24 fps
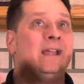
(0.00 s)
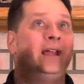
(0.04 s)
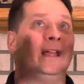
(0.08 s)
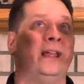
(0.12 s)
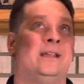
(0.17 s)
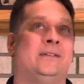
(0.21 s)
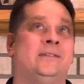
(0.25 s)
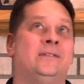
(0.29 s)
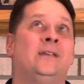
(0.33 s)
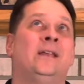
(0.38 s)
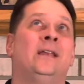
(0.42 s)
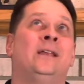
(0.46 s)

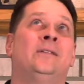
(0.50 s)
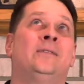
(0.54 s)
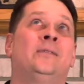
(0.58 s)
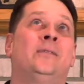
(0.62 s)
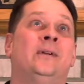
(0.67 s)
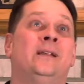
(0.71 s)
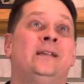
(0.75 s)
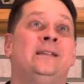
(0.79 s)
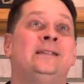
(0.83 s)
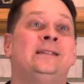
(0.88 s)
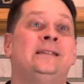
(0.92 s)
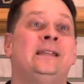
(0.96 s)
It's it's
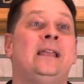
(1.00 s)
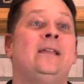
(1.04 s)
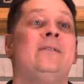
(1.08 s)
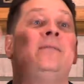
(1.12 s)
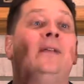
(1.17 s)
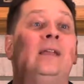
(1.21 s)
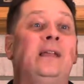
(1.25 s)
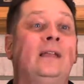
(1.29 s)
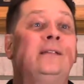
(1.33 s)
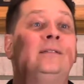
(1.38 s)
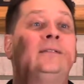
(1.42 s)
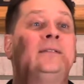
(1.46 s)

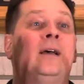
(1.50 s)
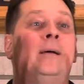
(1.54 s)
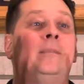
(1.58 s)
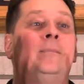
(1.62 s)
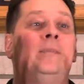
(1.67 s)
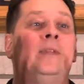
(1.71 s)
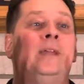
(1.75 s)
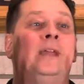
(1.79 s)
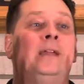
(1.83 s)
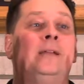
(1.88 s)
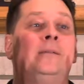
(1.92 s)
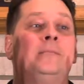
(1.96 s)
receiving
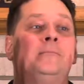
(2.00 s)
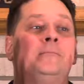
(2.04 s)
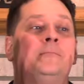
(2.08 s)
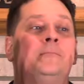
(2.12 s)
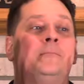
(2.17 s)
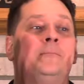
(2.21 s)
something,